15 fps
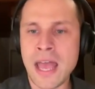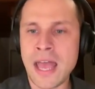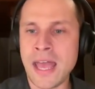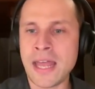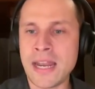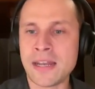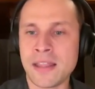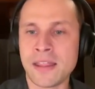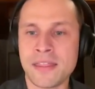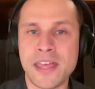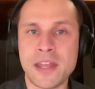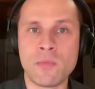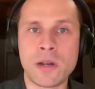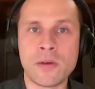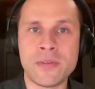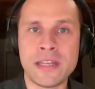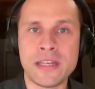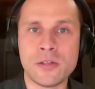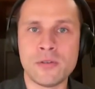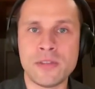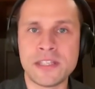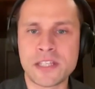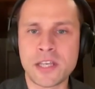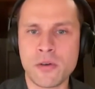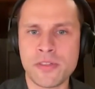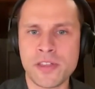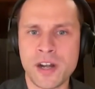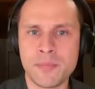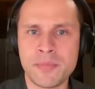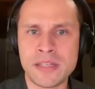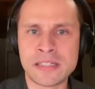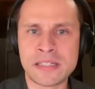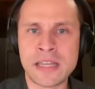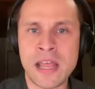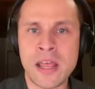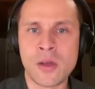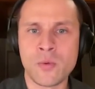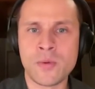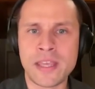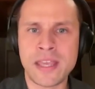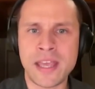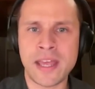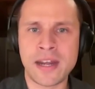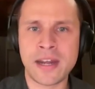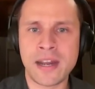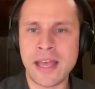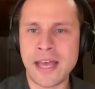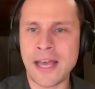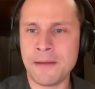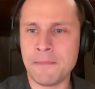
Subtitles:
And then when we do these co-therapies, we can